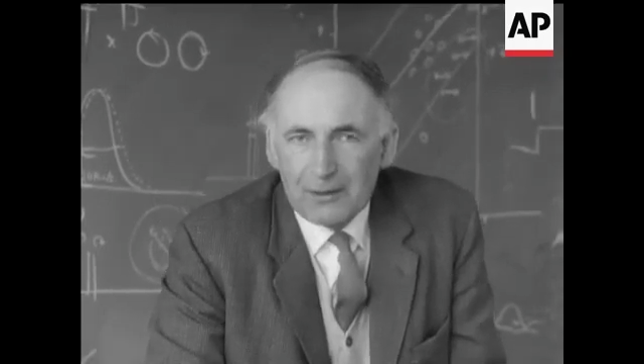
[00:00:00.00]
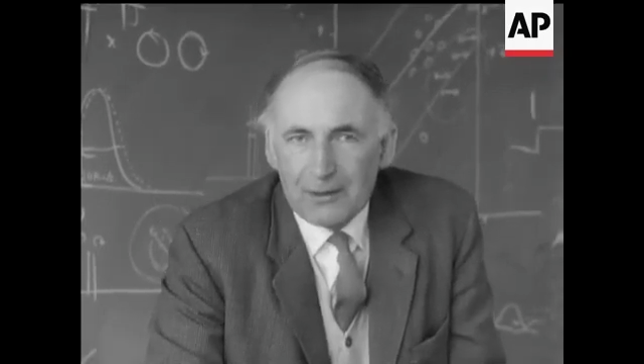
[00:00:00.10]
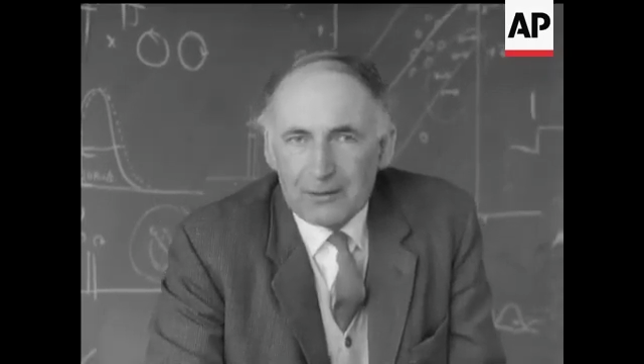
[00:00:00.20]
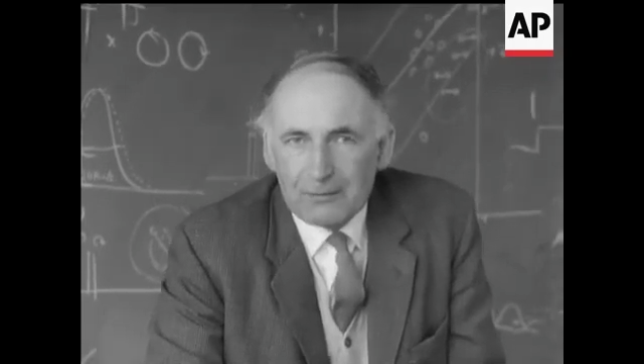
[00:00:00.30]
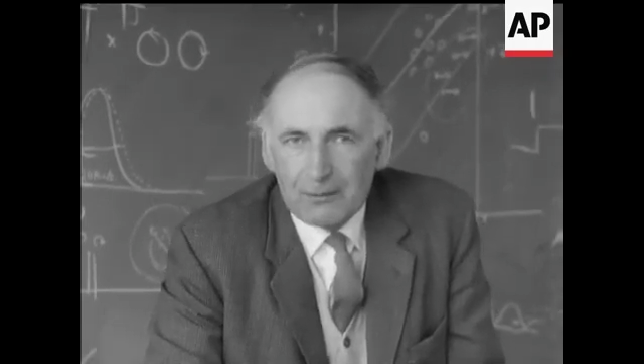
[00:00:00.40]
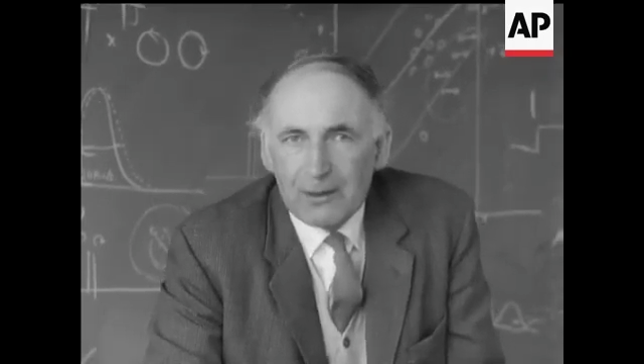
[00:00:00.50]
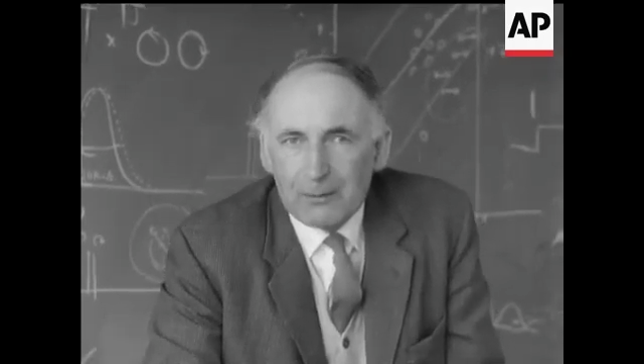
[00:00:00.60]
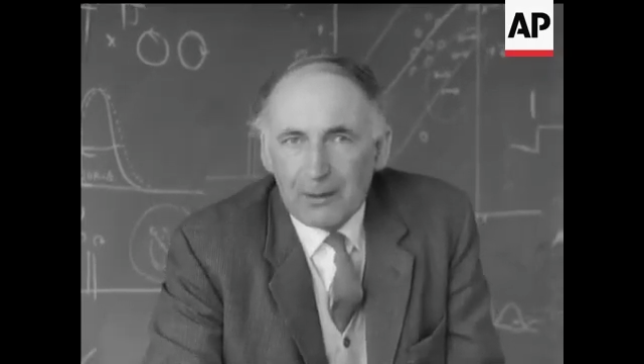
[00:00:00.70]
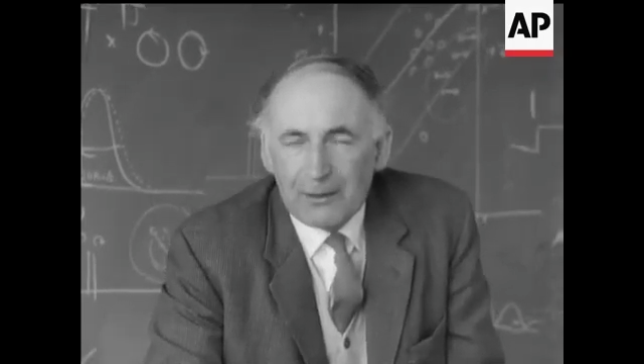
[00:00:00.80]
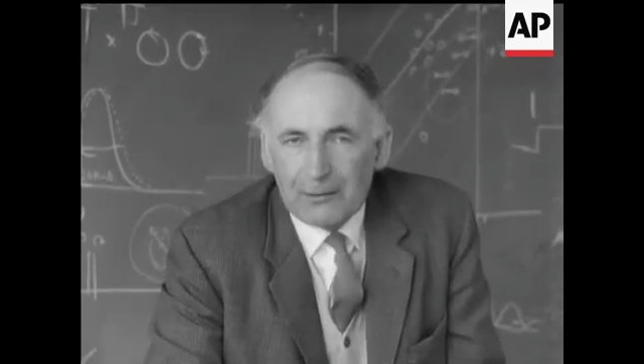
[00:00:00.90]
is
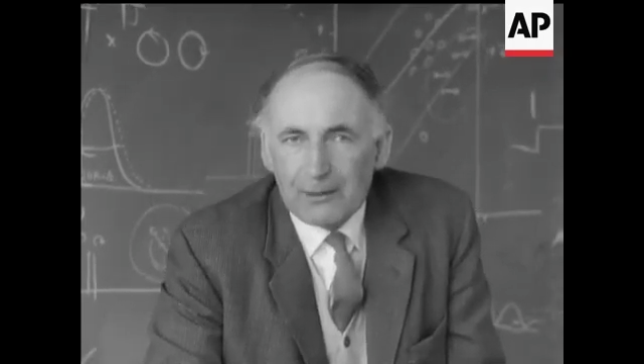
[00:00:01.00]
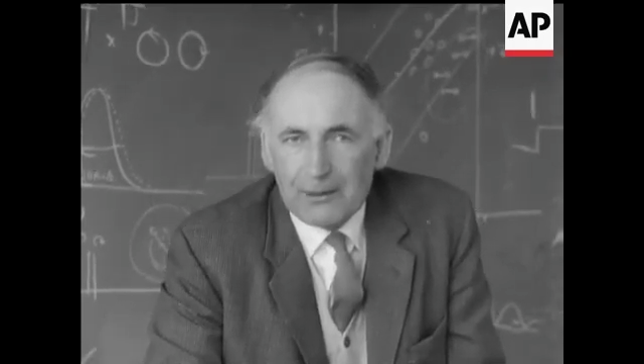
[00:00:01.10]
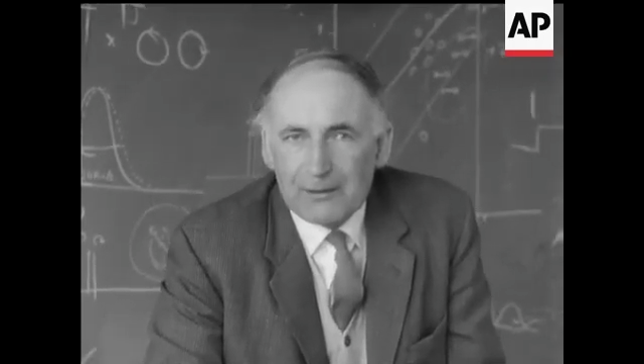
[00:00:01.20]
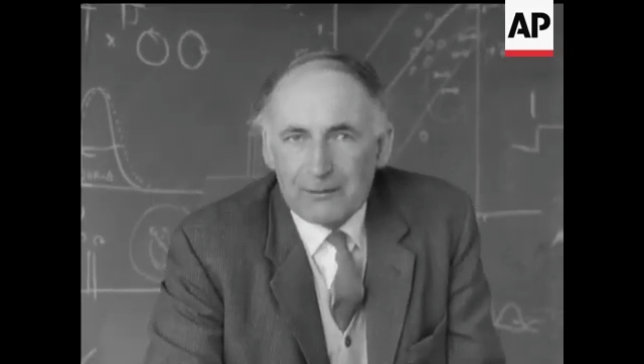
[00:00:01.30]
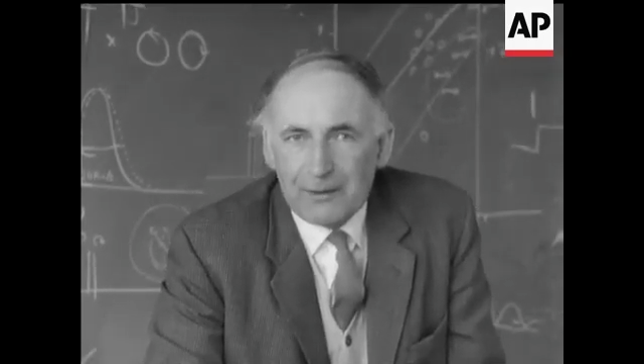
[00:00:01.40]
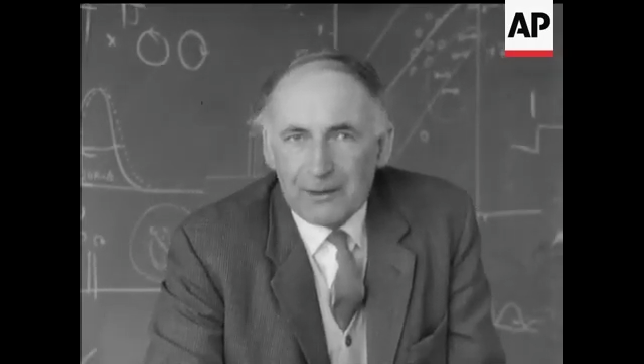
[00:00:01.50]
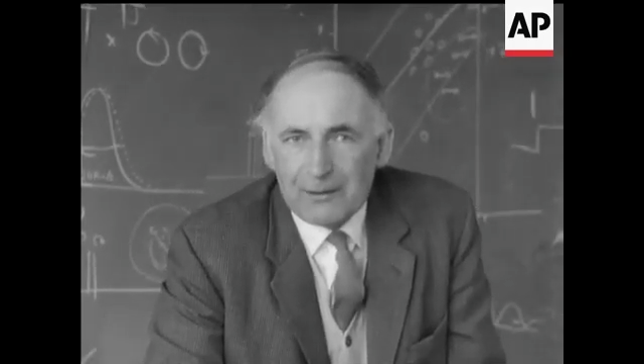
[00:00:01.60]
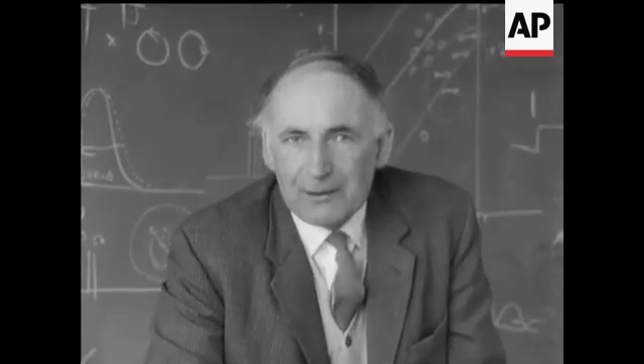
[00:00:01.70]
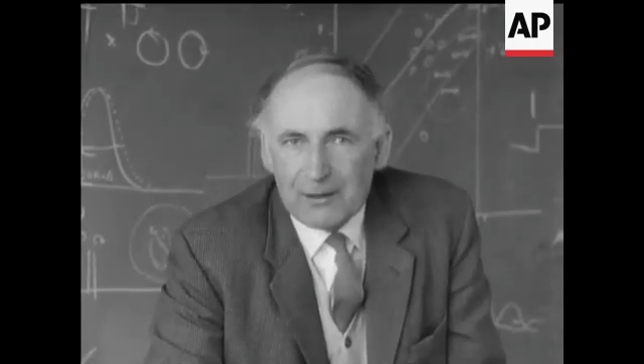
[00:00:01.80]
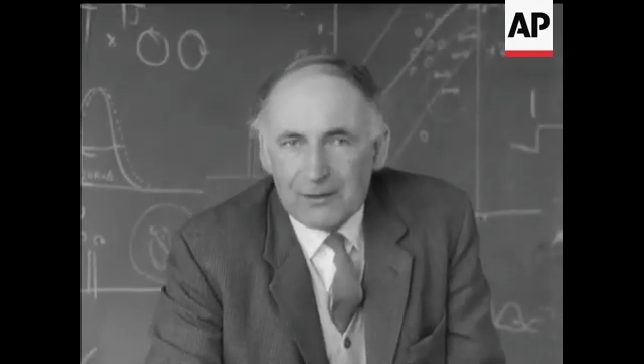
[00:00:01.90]
really one of the greatest
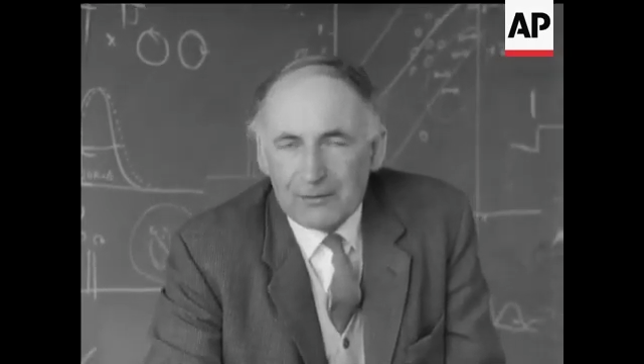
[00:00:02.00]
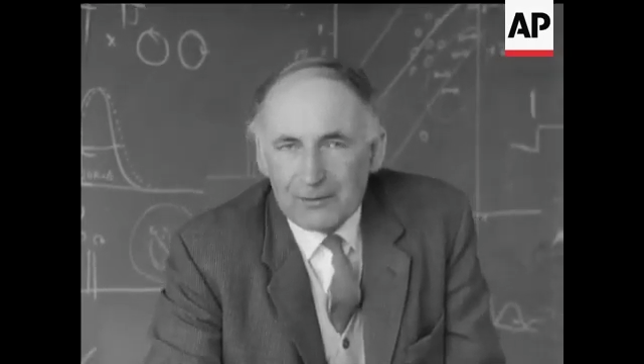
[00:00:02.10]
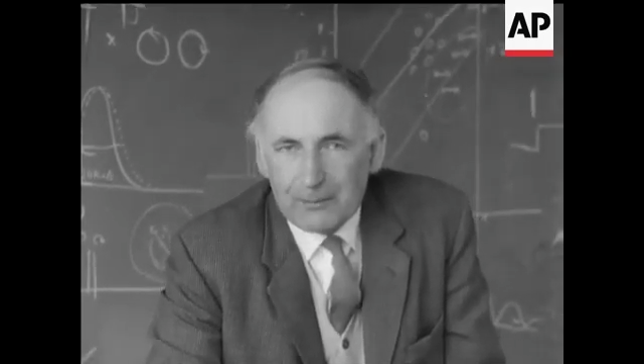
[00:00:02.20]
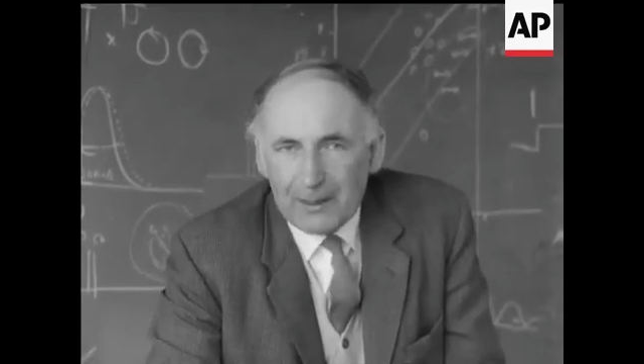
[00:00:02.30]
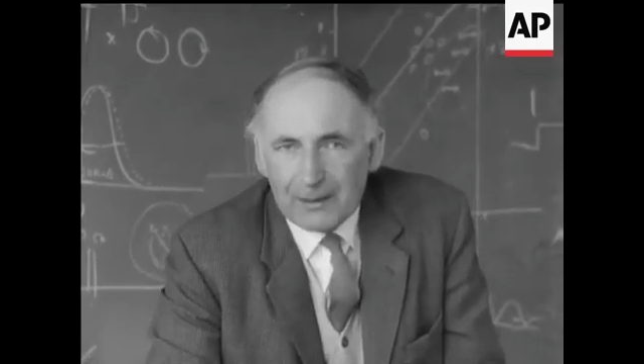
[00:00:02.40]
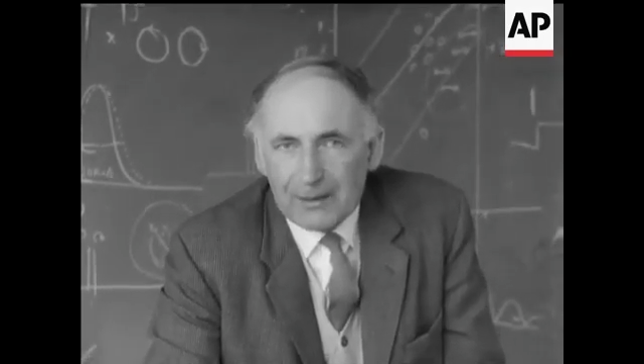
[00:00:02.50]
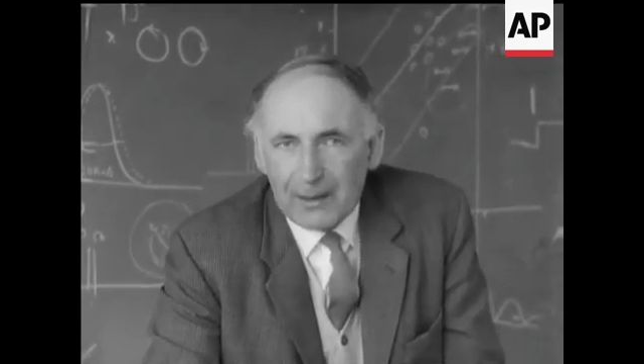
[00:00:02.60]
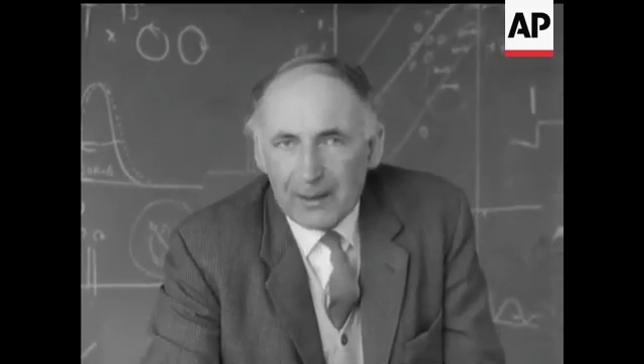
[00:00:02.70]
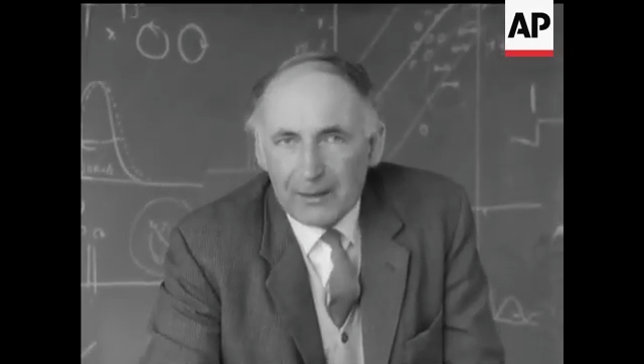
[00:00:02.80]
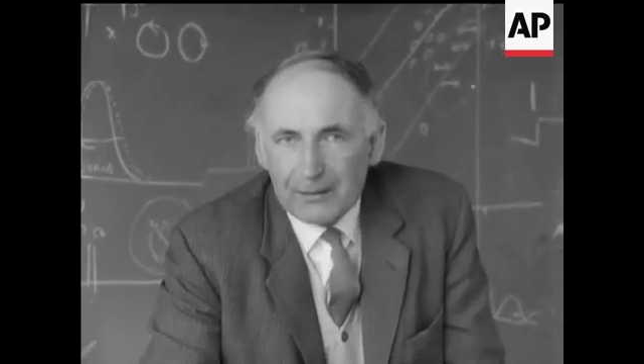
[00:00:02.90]
events in the history of
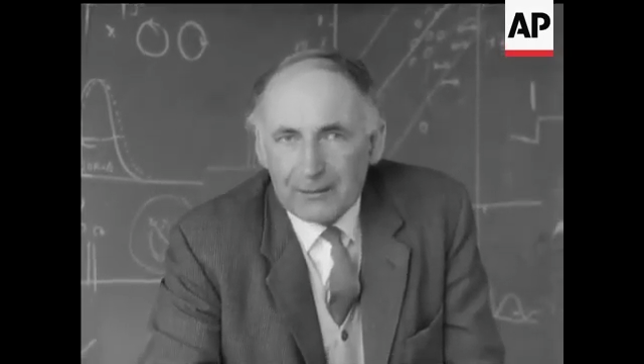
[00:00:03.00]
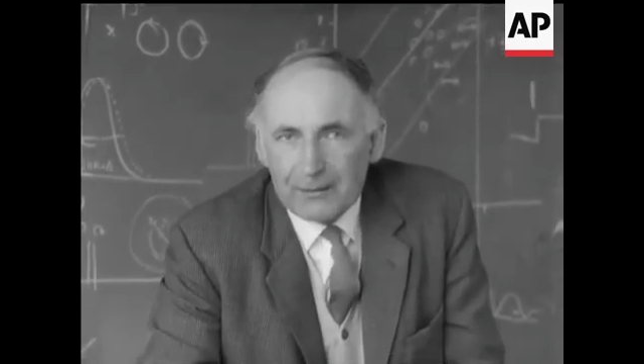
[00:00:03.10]
mankind.